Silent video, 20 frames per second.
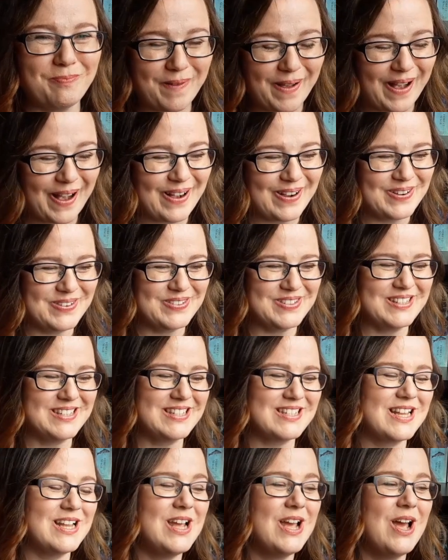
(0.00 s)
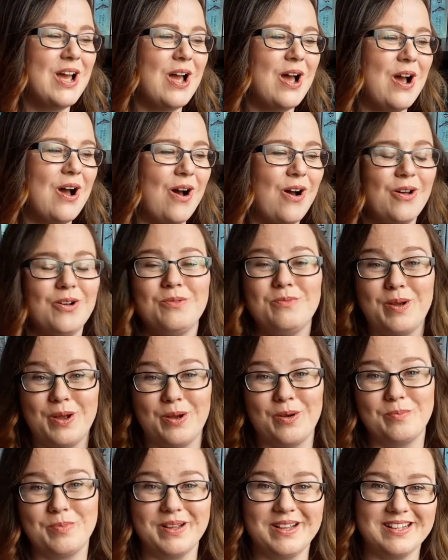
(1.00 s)
pounds on my
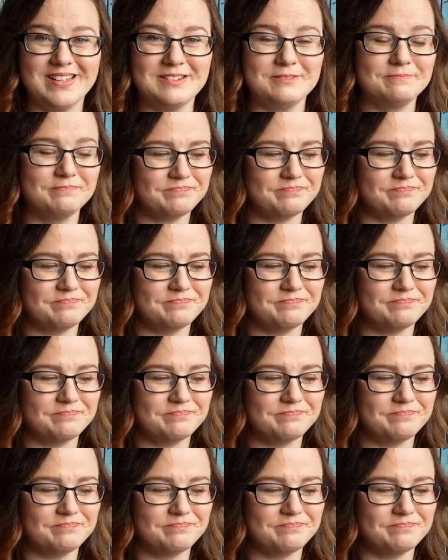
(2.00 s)
hobby.